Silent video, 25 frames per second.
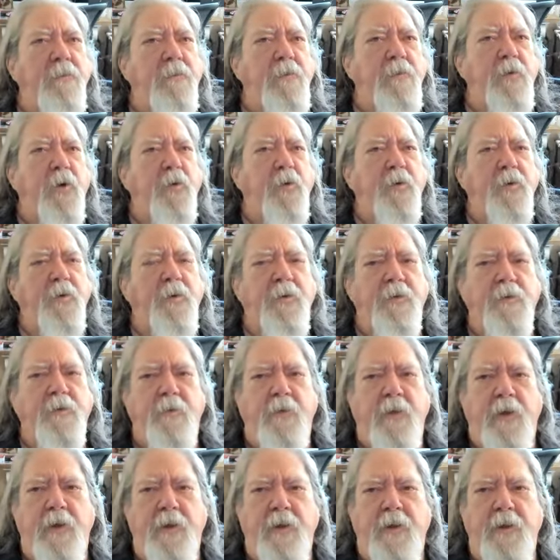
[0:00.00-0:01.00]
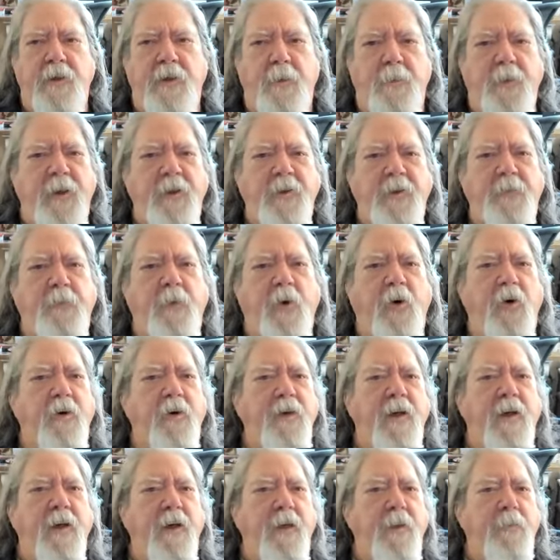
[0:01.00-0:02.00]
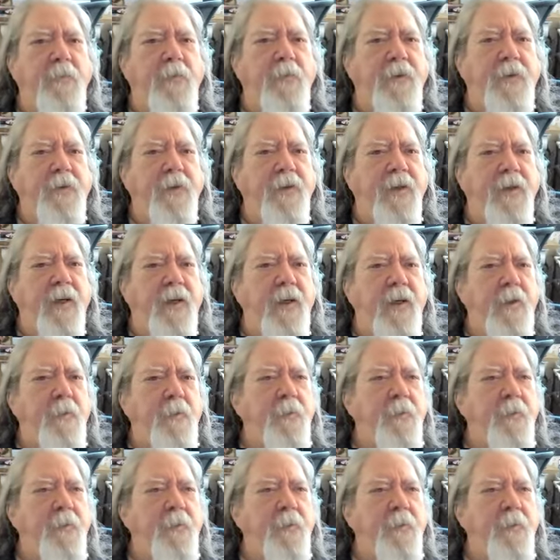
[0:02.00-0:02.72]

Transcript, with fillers: go to uh, the baseball game today,